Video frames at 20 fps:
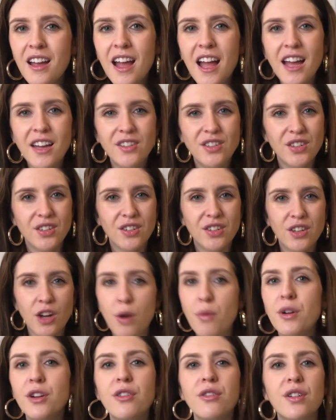And just
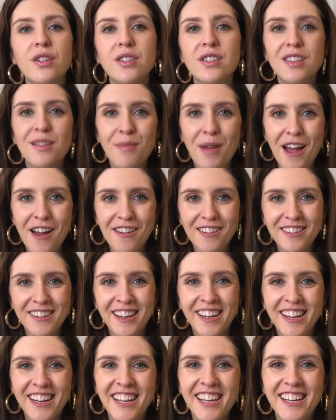go and cross them
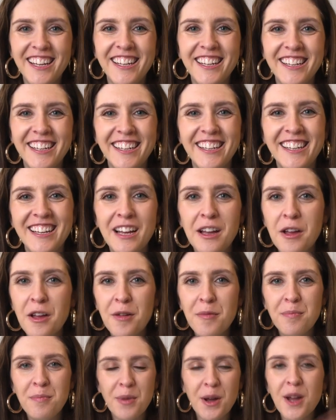out.
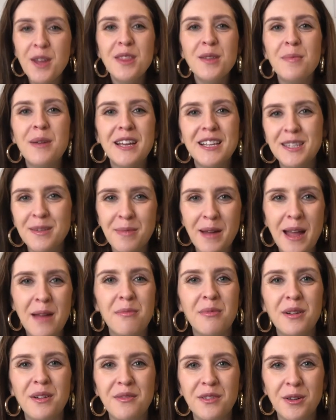Burn the piece of
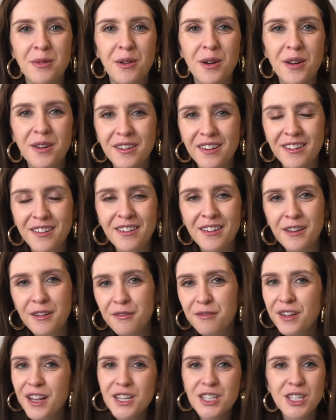paper if you want.
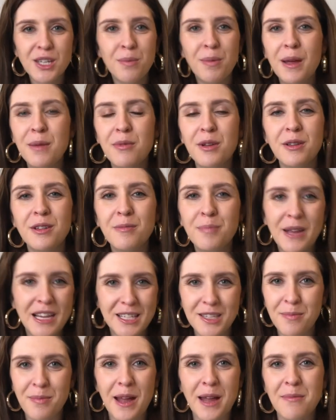Flush the
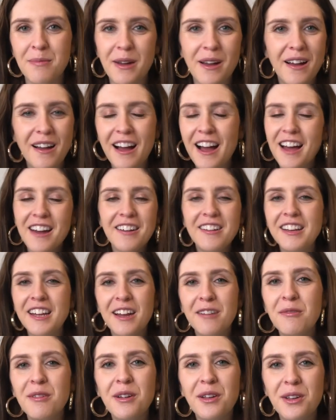piece of paper. I don't
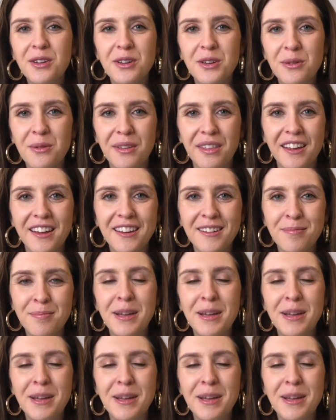care what you do with it.